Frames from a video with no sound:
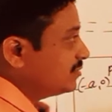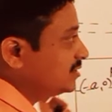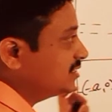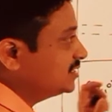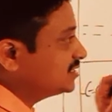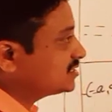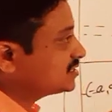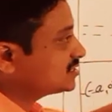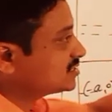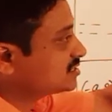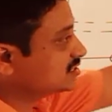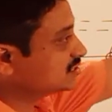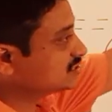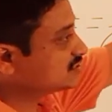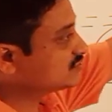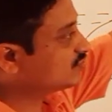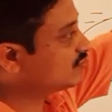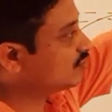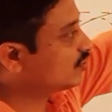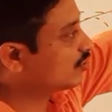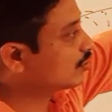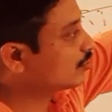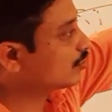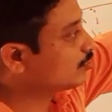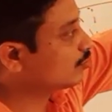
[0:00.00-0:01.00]
distance
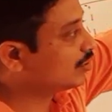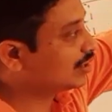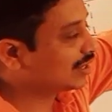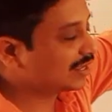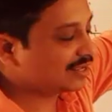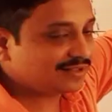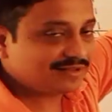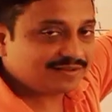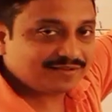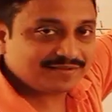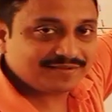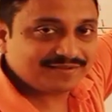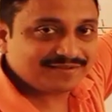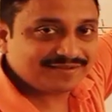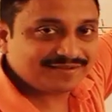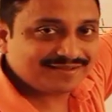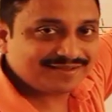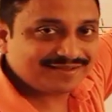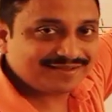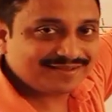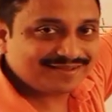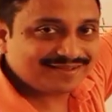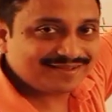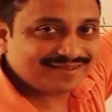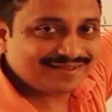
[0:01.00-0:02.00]
formula.
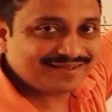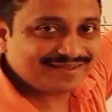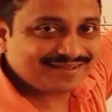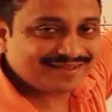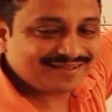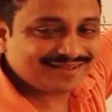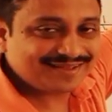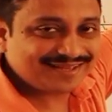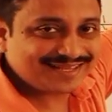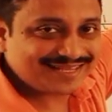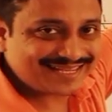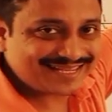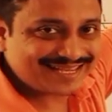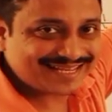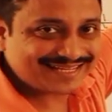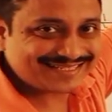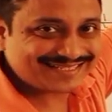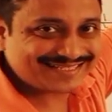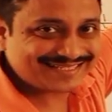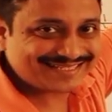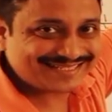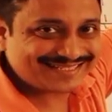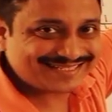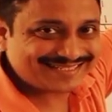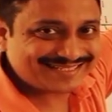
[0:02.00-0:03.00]
Yes,
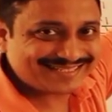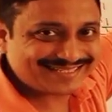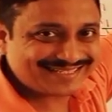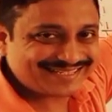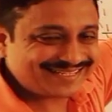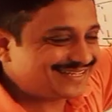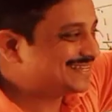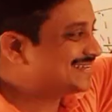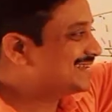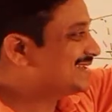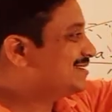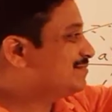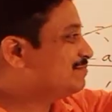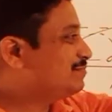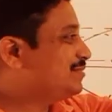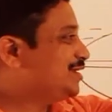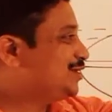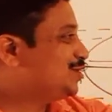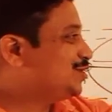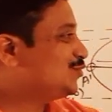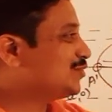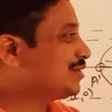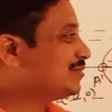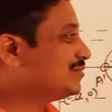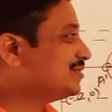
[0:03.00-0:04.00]
p
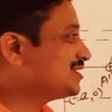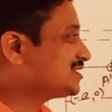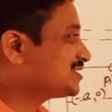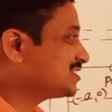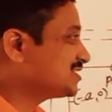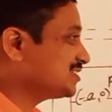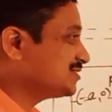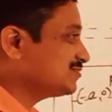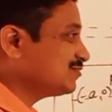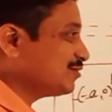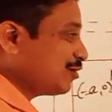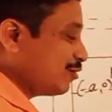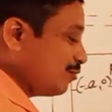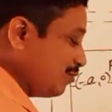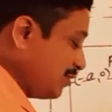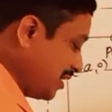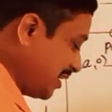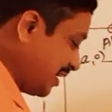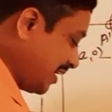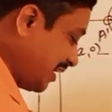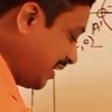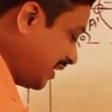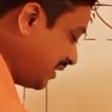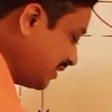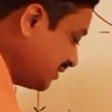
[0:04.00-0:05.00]
to m distance
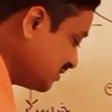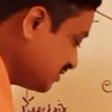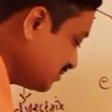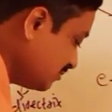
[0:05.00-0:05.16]
formula, x